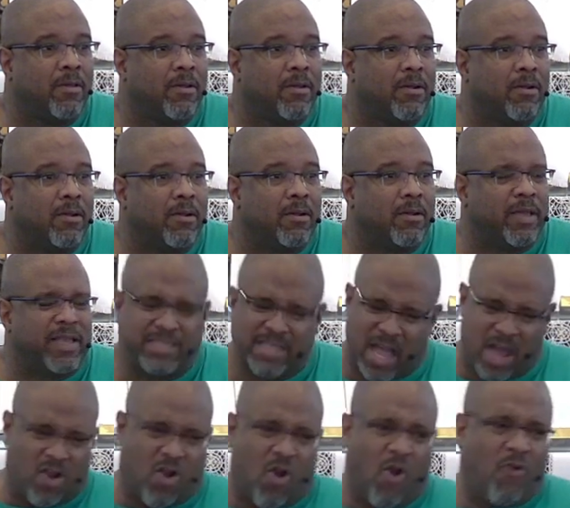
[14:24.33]
It's not
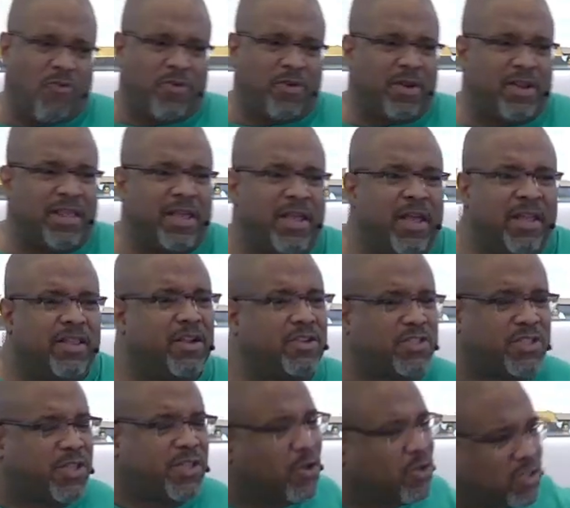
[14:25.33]
over. There's
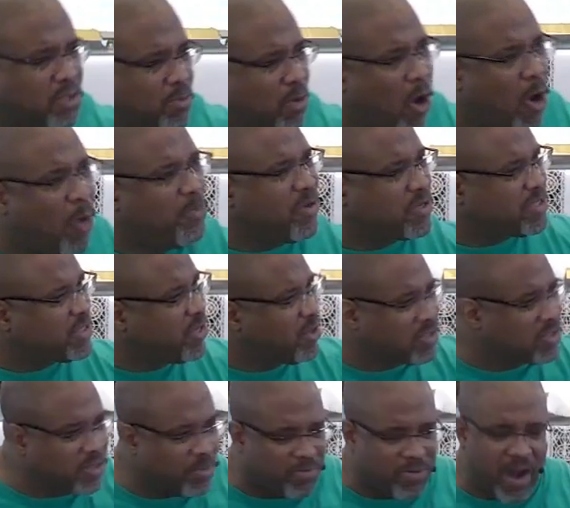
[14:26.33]
still some hope. There's still
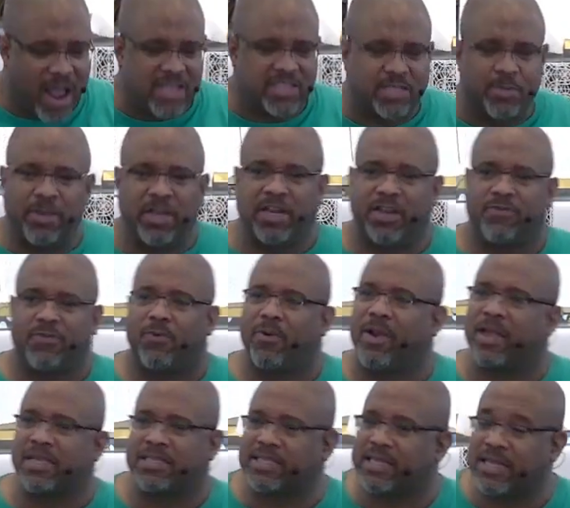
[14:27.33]
some possibility for
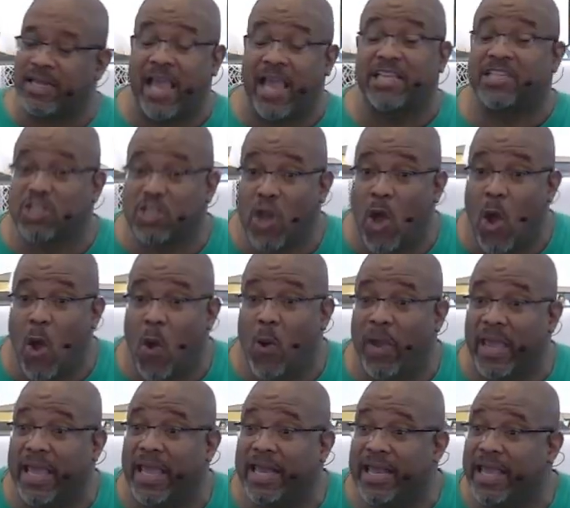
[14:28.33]
reconciliation. No,
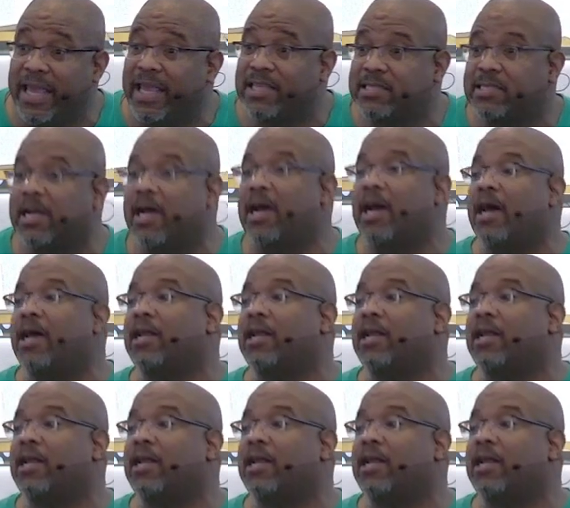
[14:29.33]
it is done.